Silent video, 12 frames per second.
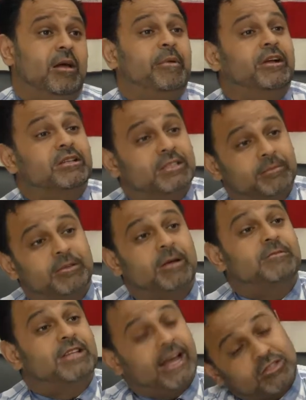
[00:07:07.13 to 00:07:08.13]
Because
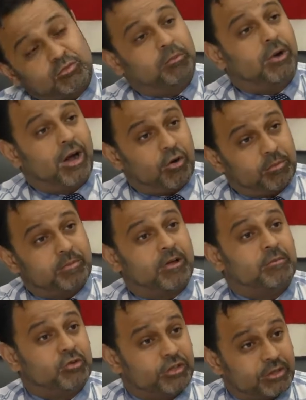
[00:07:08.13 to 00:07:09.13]
sometimes that's what our
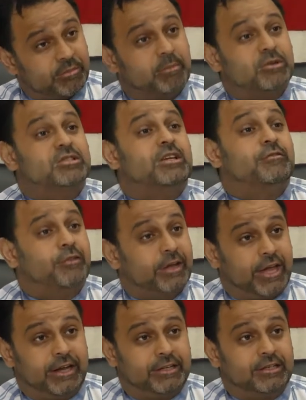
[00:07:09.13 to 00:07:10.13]
community members, they
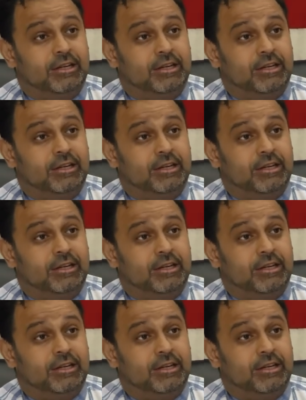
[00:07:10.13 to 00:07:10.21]
forget